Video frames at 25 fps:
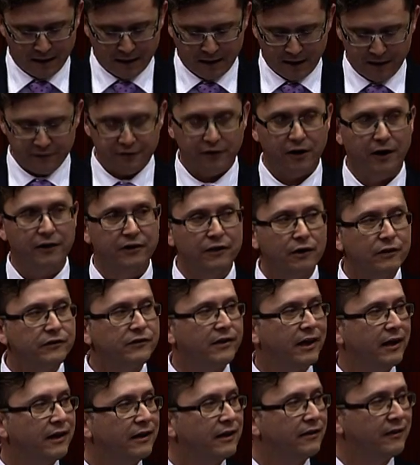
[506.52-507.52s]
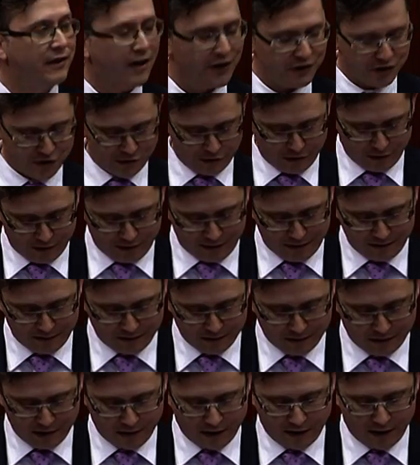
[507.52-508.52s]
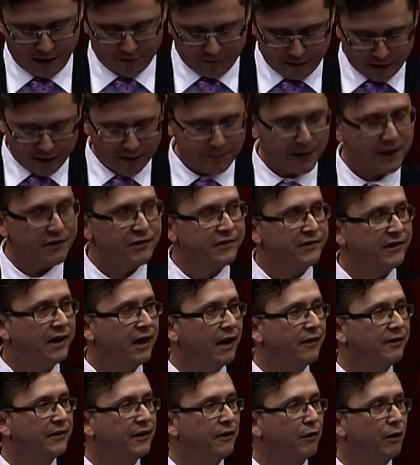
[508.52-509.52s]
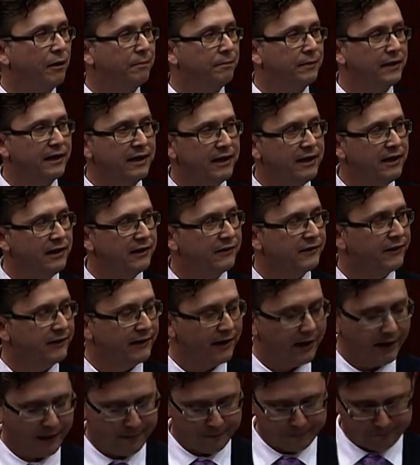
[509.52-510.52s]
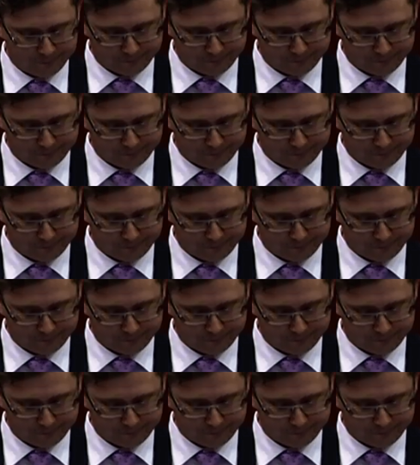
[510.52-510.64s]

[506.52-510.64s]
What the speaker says: If I had not taken that journey, I very much doubt that I'd be here today.